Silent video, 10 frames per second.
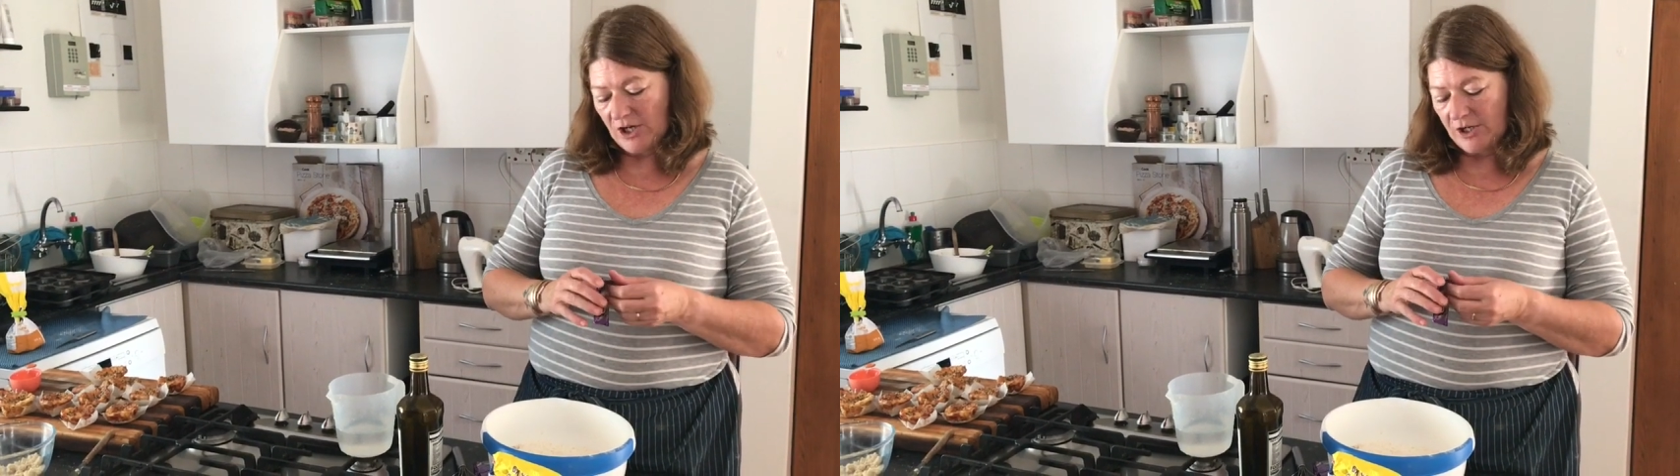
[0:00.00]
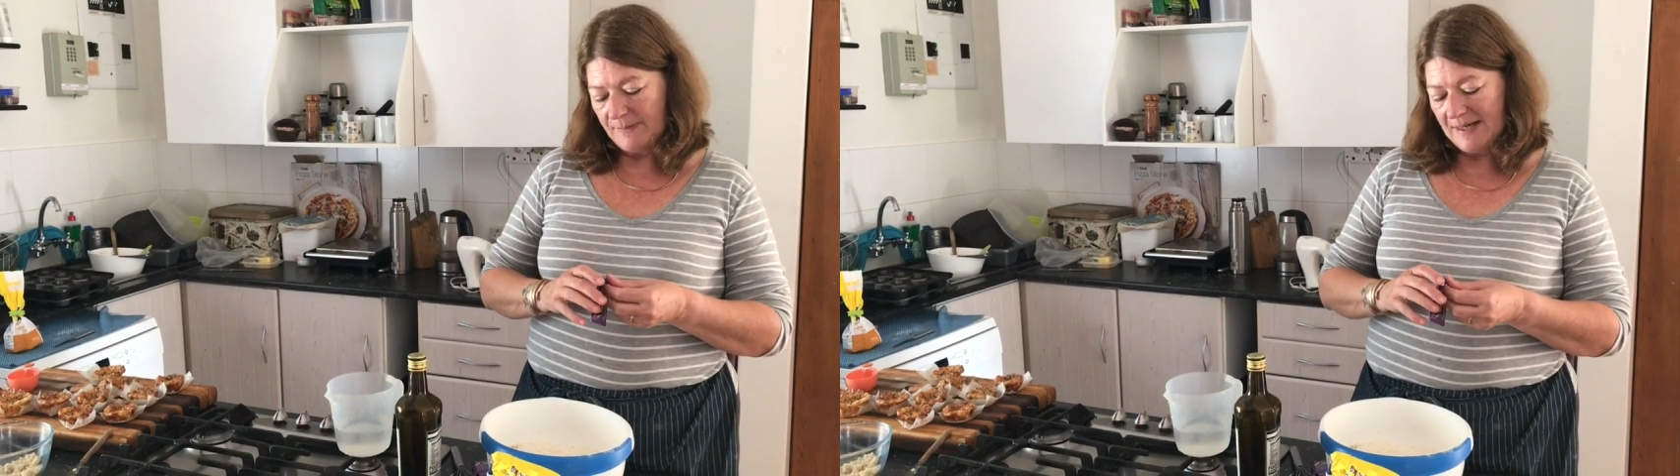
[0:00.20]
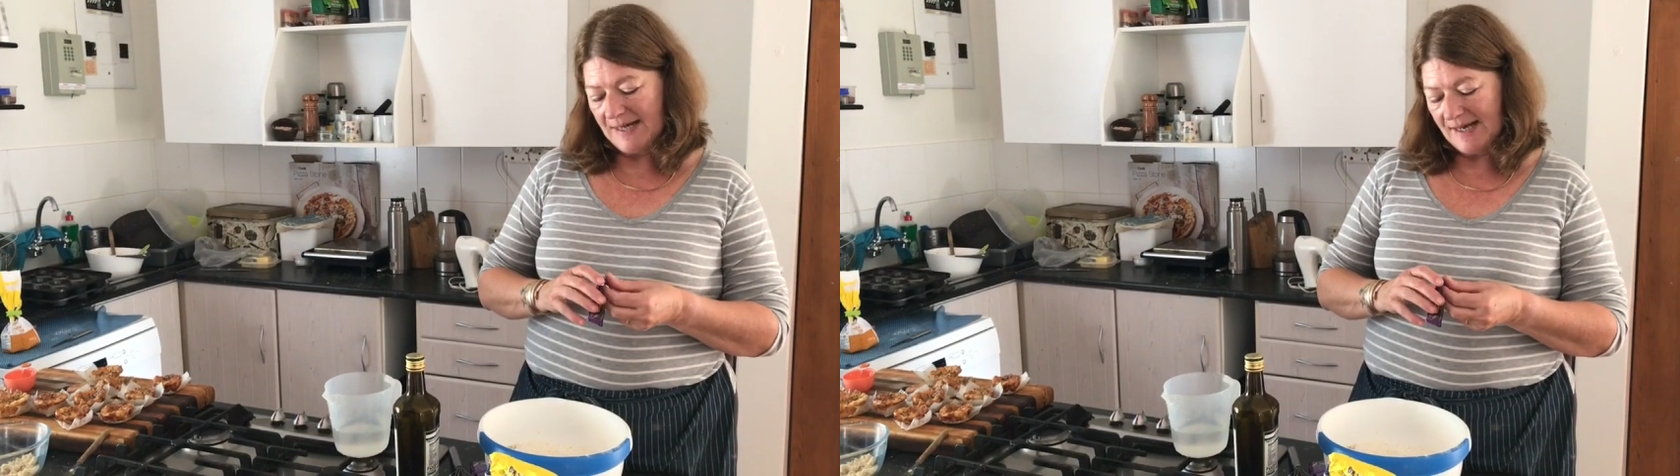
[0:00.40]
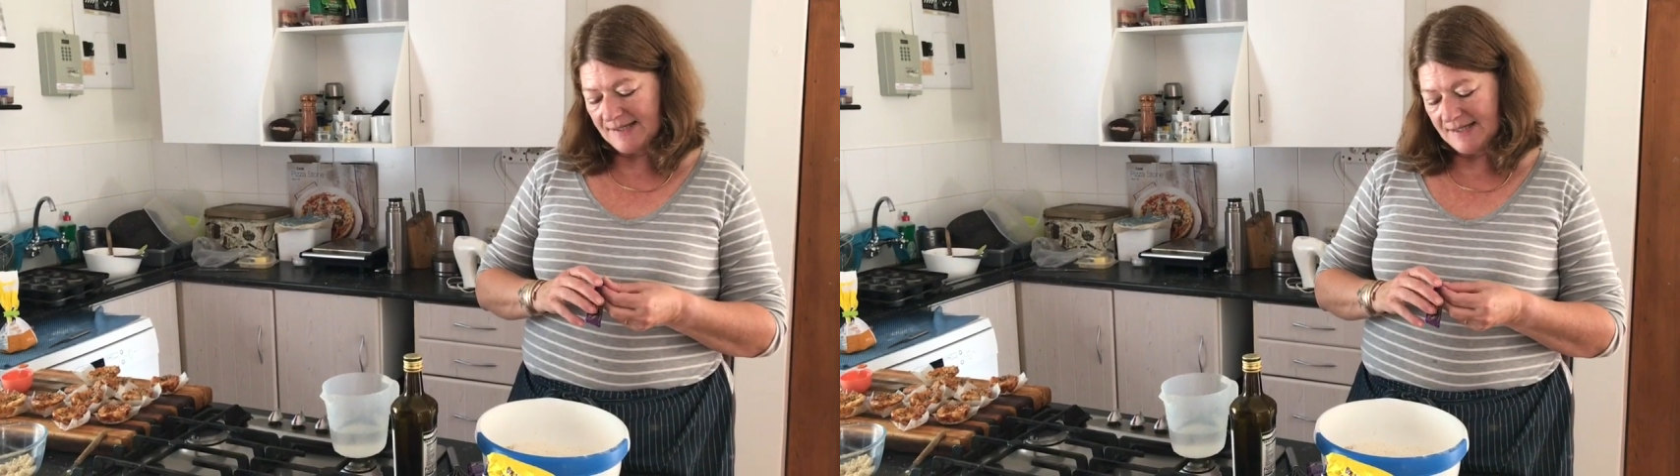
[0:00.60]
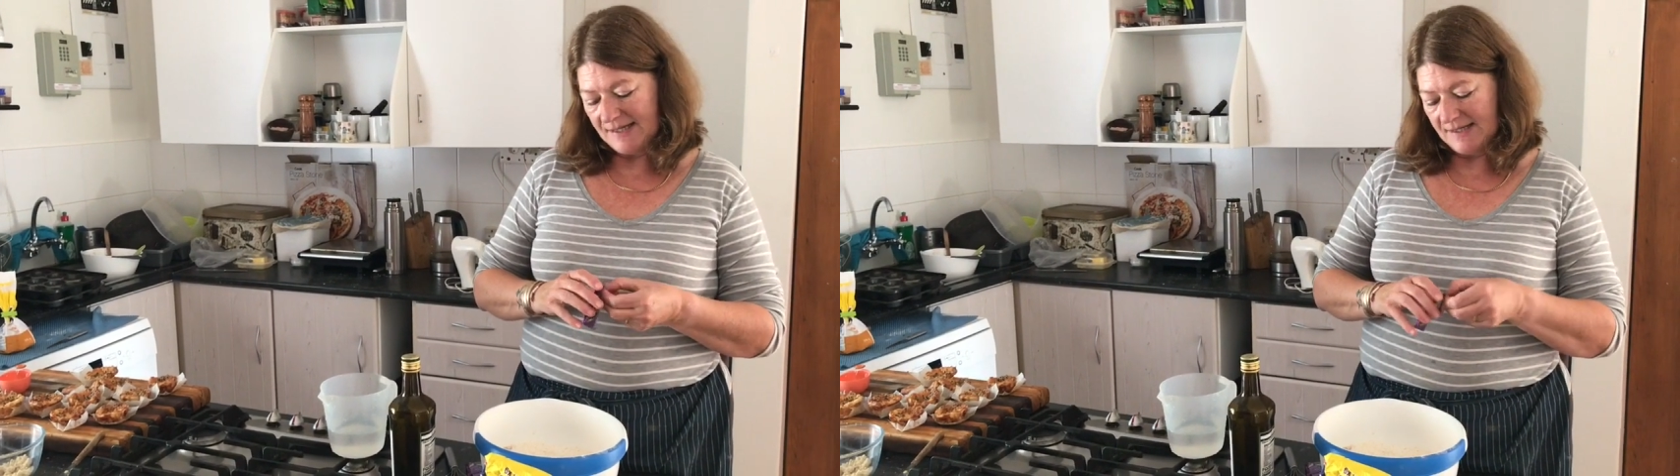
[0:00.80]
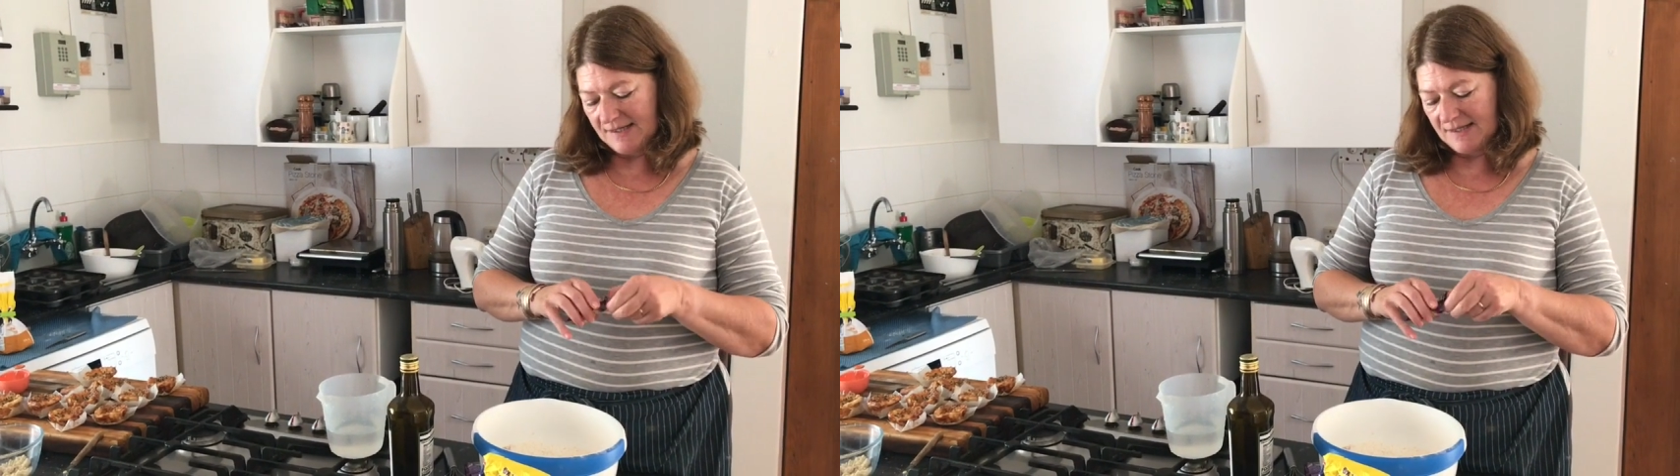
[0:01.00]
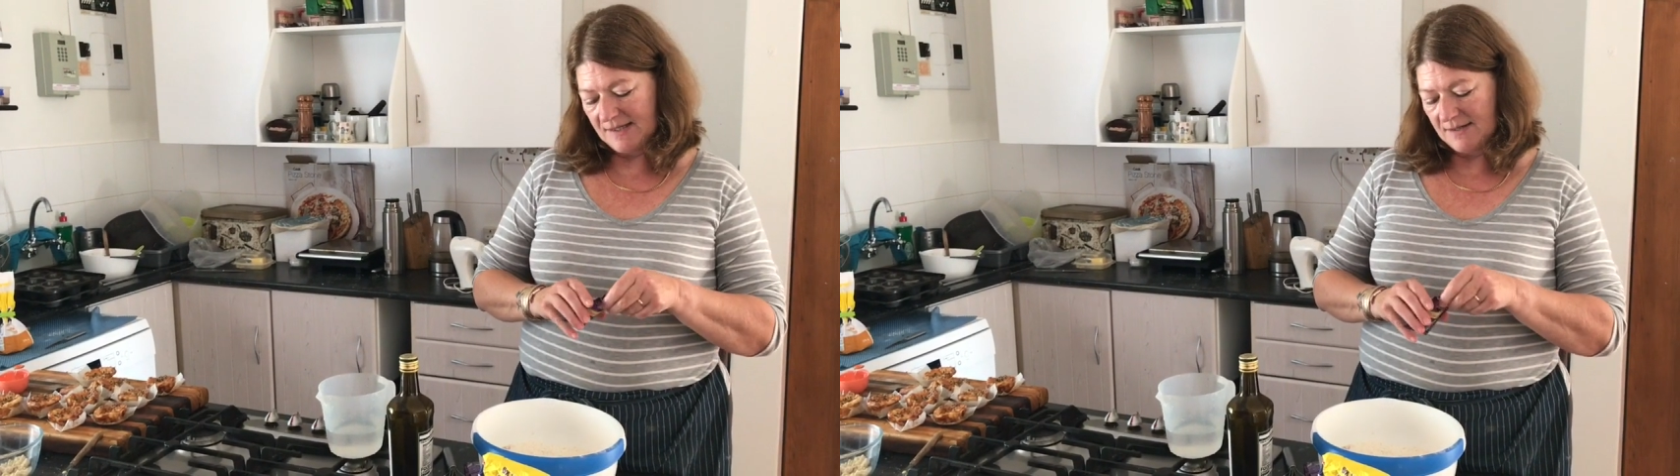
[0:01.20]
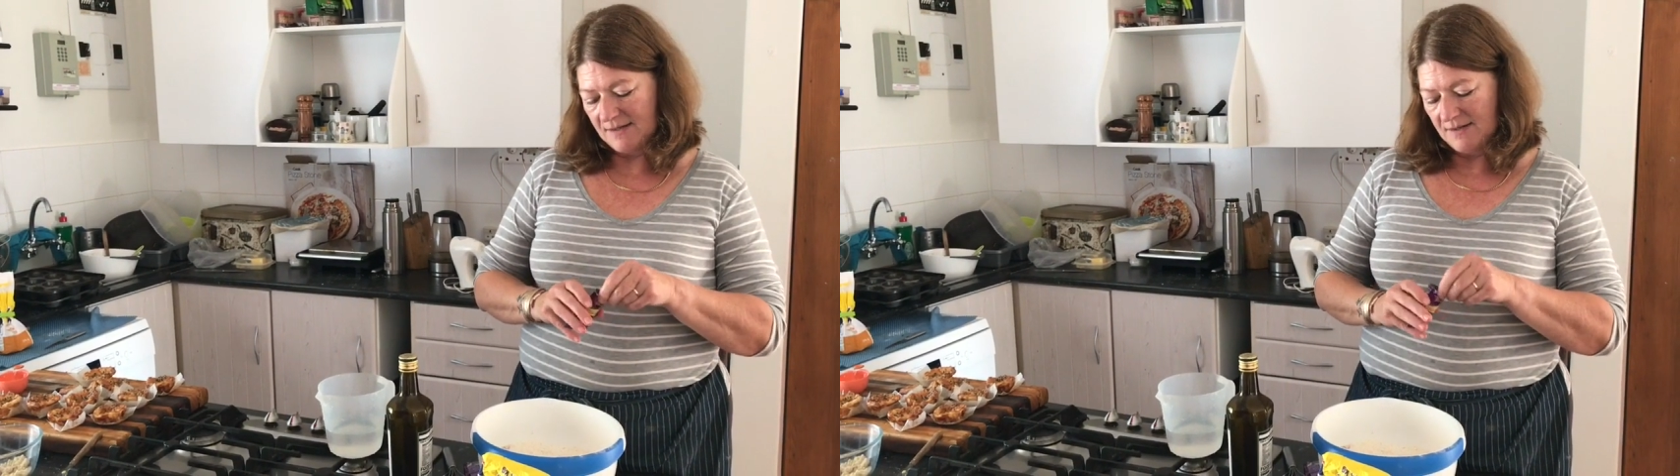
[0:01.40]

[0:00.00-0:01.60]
going to be less yeast,